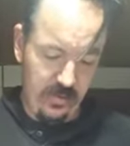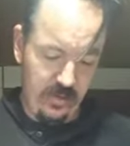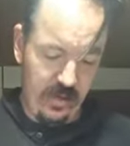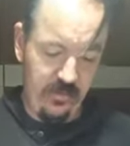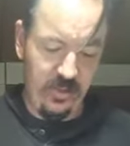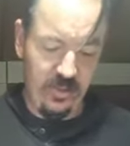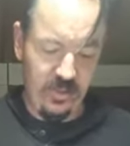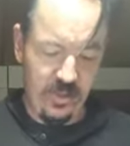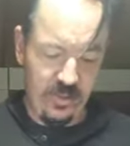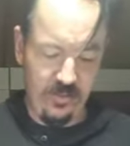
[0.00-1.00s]
Everything's
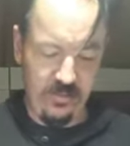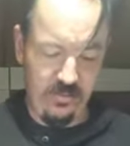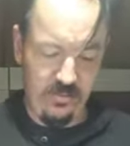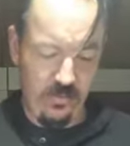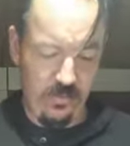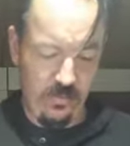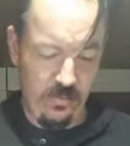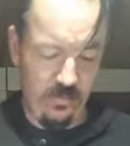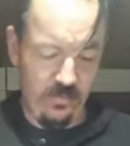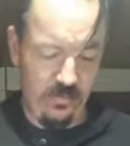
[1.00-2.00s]
just
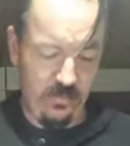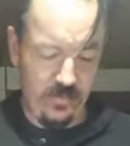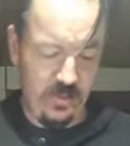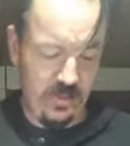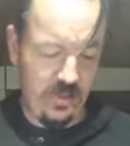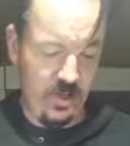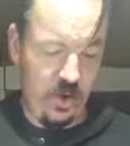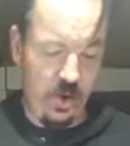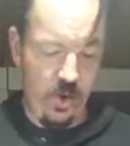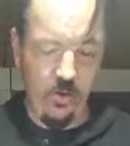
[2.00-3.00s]

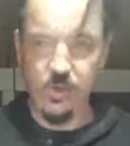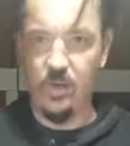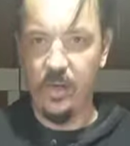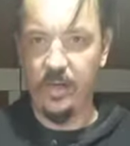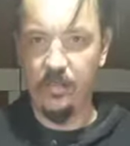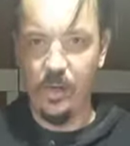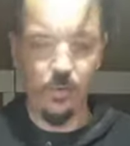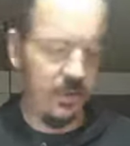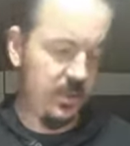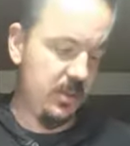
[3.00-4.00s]
so tightly moulded.